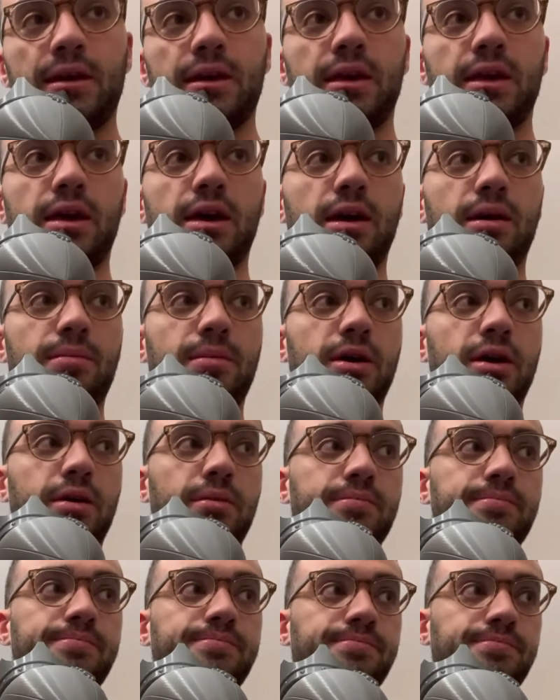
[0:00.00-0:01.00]
Yeah, man.
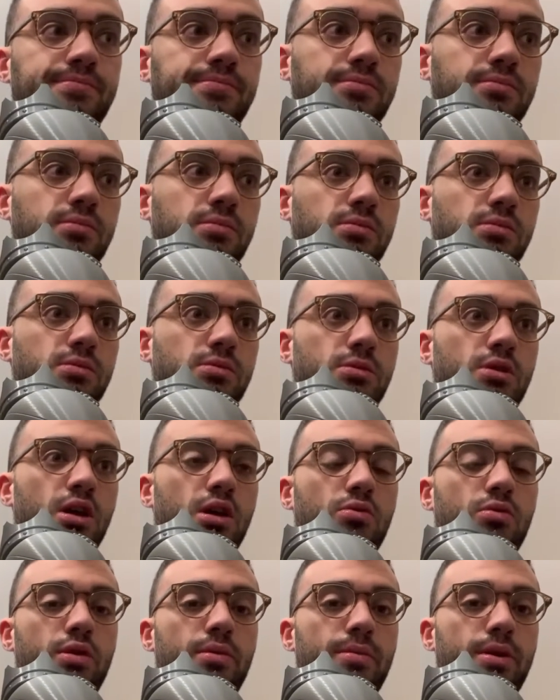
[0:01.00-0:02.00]
I
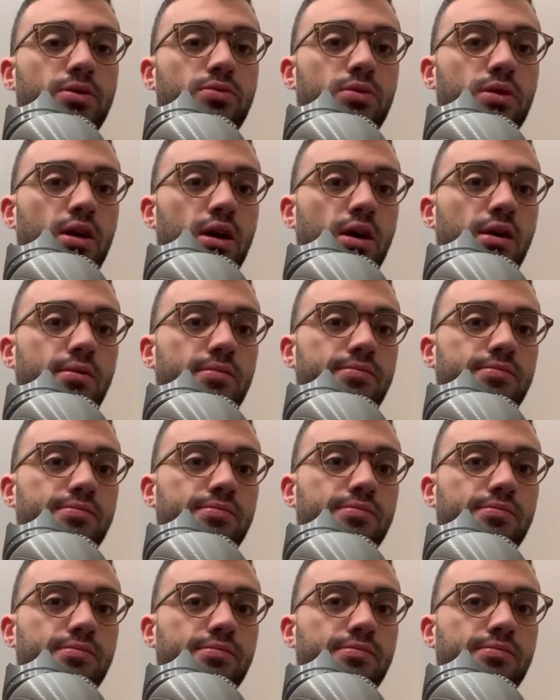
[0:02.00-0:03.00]
don't want to mess with that.
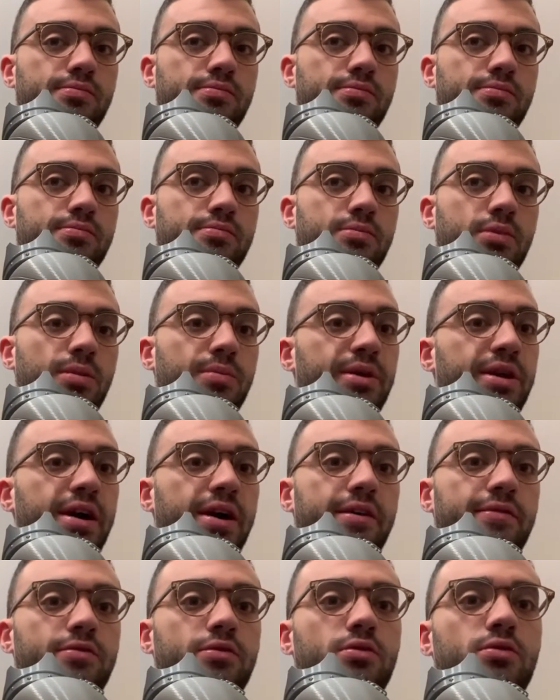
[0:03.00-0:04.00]
But I'm going to
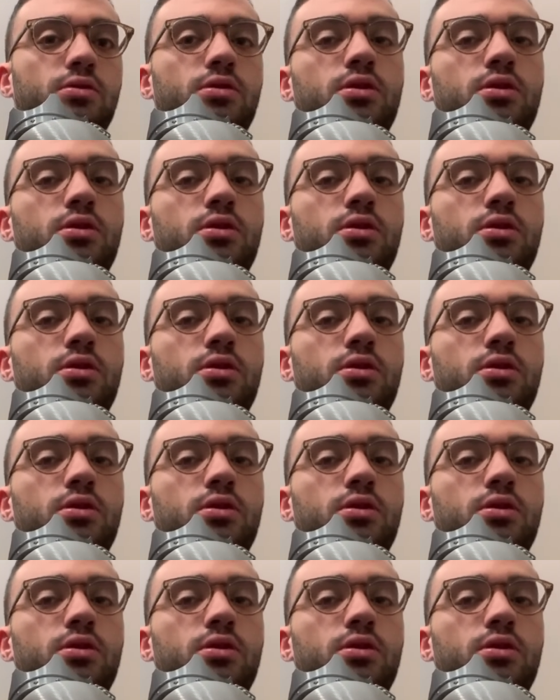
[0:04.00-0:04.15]
have to.